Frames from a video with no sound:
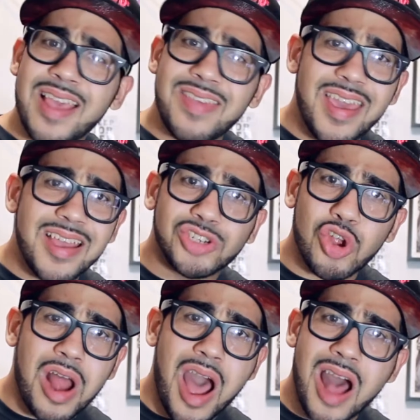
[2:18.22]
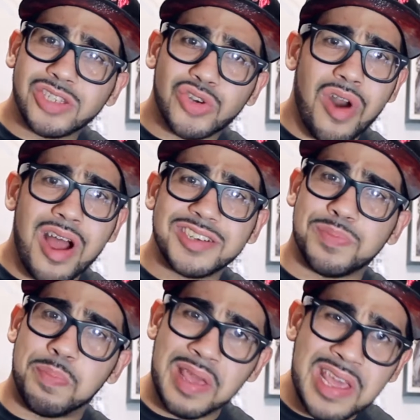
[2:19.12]
ain't the intro to Entourage,
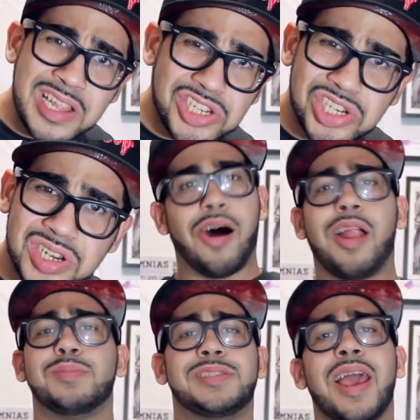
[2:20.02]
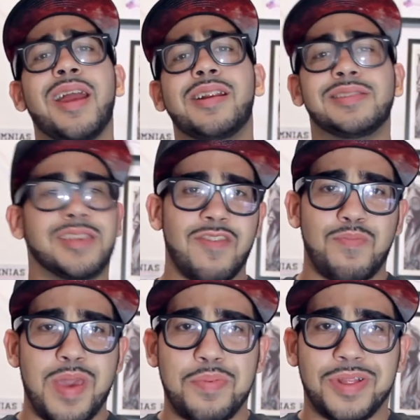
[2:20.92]
bitch. All I'm saying is give
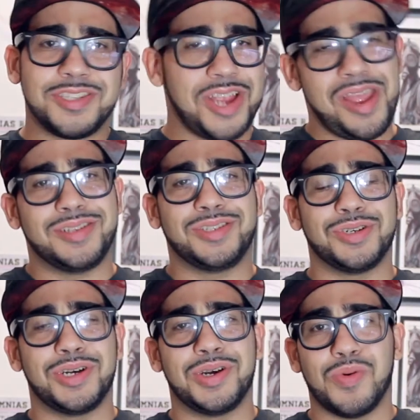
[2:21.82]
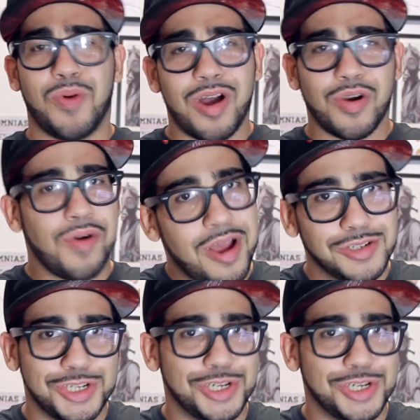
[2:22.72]
people a chance to walk around